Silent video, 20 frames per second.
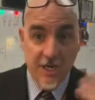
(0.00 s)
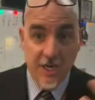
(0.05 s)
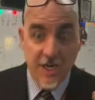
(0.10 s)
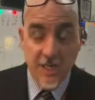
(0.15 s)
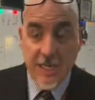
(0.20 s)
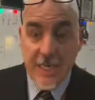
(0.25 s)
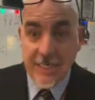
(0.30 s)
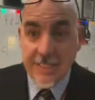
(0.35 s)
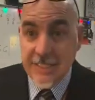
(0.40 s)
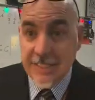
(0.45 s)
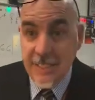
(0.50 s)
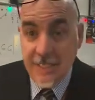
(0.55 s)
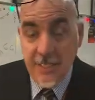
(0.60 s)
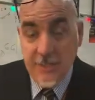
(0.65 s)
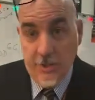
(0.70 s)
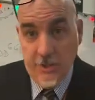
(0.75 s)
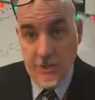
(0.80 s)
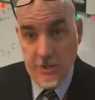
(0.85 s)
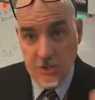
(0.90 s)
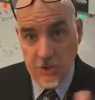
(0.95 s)
next
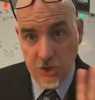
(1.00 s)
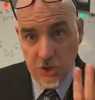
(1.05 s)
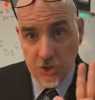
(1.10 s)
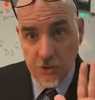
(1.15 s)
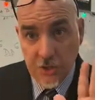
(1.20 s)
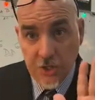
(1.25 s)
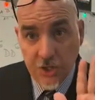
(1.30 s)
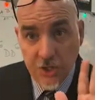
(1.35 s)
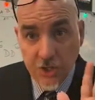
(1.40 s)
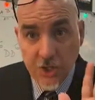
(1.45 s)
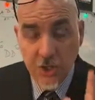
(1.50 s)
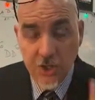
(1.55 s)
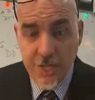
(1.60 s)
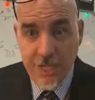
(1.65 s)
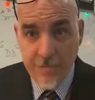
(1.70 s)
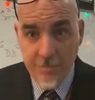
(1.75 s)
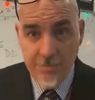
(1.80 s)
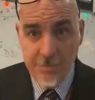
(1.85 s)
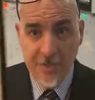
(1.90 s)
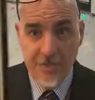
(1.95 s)
cycle here. So here's our
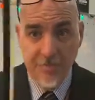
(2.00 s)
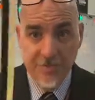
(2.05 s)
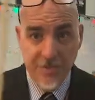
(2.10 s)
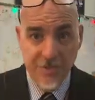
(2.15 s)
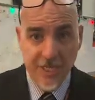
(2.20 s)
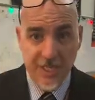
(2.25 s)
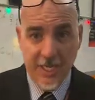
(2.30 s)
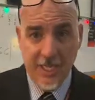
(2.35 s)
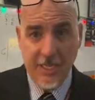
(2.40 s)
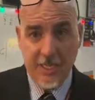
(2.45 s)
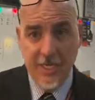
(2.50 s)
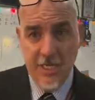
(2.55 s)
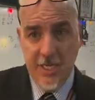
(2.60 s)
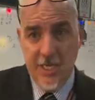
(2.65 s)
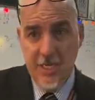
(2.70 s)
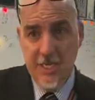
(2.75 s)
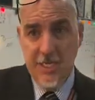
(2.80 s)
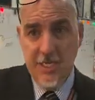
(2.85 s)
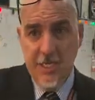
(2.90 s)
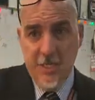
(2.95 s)
game plan for today.
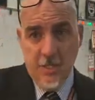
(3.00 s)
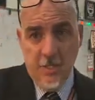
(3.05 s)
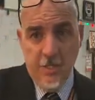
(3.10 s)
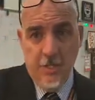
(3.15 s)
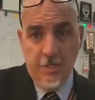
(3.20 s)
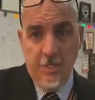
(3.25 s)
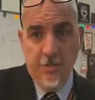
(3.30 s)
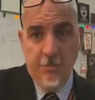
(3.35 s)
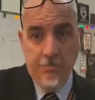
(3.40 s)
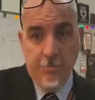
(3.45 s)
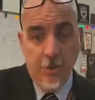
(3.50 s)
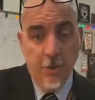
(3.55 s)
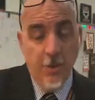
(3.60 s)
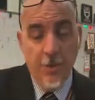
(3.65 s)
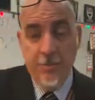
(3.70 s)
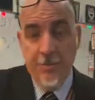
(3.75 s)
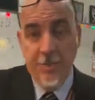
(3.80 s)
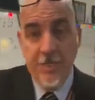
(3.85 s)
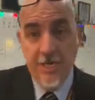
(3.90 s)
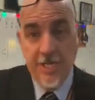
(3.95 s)
Bow
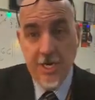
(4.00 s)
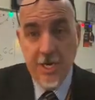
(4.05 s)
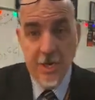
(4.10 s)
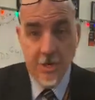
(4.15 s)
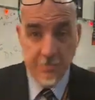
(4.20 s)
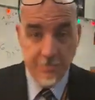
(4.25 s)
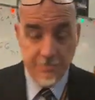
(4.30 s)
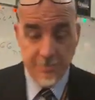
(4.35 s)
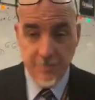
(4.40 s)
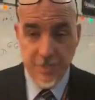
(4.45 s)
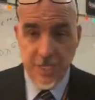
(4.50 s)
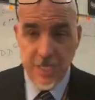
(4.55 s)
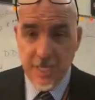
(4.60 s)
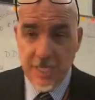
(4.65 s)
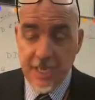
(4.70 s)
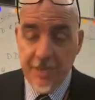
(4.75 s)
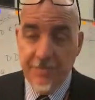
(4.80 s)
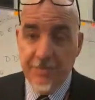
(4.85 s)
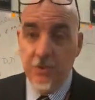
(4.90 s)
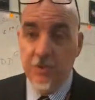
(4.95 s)
up in the air.
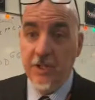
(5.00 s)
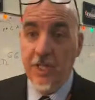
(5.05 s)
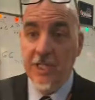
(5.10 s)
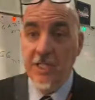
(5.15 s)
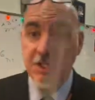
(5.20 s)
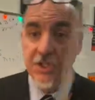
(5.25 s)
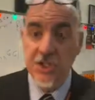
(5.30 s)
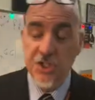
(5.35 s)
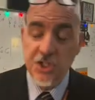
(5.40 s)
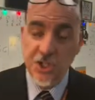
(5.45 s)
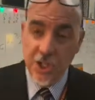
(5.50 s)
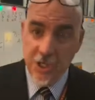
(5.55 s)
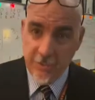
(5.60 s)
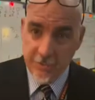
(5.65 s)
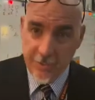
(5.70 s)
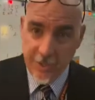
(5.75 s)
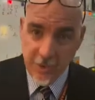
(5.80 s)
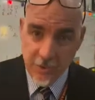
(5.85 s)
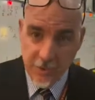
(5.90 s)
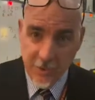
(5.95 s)
If you'd like to start
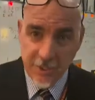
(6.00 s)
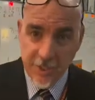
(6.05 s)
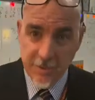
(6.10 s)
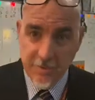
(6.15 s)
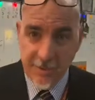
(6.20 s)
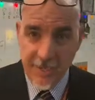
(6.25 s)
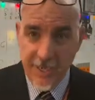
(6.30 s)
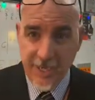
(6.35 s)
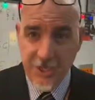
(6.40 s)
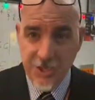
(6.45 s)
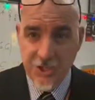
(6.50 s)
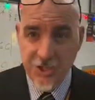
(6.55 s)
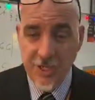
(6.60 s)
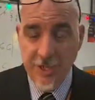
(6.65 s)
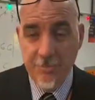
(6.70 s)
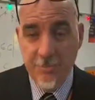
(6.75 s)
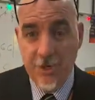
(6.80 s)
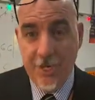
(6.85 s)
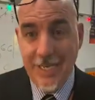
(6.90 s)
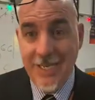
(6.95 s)
by going to page
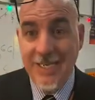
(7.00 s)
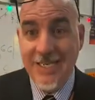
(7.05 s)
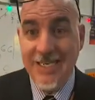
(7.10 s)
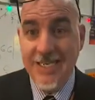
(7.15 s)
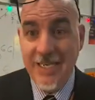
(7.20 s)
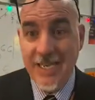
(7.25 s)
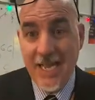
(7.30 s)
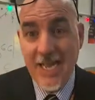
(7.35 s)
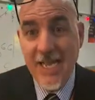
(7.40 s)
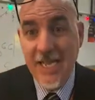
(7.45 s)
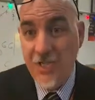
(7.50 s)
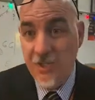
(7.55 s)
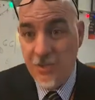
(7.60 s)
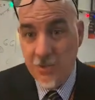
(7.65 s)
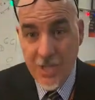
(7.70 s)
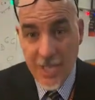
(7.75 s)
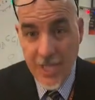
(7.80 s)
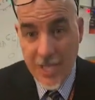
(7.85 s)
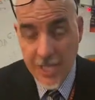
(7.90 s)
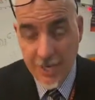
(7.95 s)
number 8 and 9, you
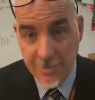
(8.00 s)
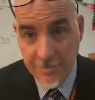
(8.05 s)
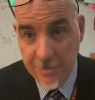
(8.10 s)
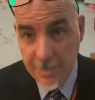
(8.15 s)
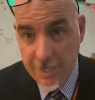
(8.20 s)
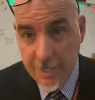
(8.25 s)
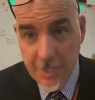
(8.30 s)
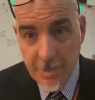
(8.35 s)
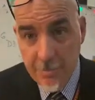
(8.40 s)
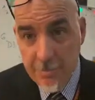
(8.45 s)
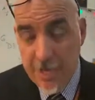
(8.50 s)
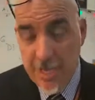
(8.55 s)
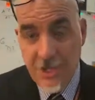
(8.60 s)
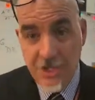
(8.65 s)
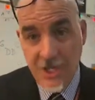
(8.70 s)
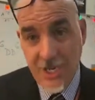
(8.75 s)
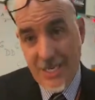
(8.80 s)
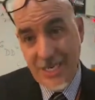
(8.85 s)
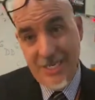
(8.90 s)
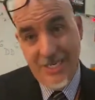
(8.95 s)
can.
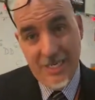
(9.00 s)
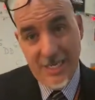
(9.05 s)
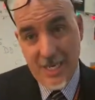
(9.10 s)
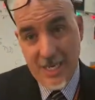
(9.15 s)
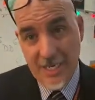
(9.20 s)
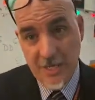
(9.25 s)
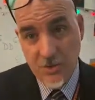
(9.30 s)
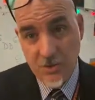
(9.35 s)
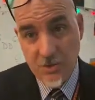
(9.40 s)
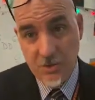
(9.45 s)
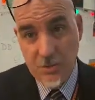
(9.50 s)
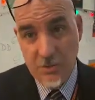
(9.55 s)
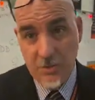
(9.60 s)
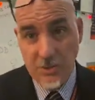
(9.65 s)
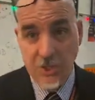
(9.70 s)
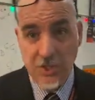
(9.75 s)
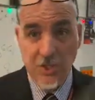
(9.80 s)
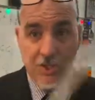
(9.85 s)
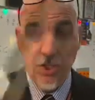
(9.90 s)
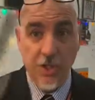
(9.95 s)
Page 8 and 9 is where we're
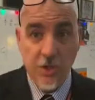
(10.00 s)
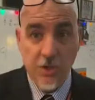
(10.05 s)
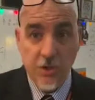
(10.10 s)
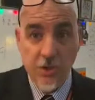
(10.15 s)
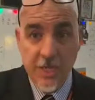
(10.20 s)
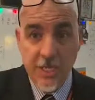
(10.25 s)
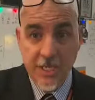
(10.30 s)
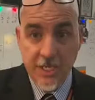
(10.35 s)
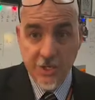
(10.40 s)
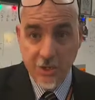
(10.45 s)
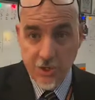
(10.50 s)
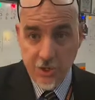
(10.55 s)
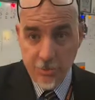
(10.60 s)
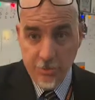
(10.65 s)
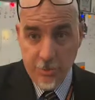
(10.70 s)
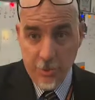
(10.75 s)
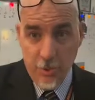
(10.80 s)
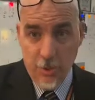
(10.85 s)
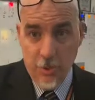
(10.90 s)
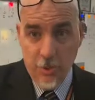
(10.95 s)
going to start. Okay, here's our
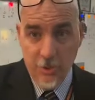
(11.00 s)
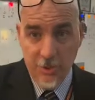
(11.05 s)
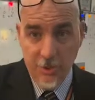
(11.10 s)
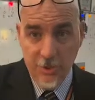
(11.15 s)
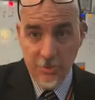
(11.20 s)
bow hold.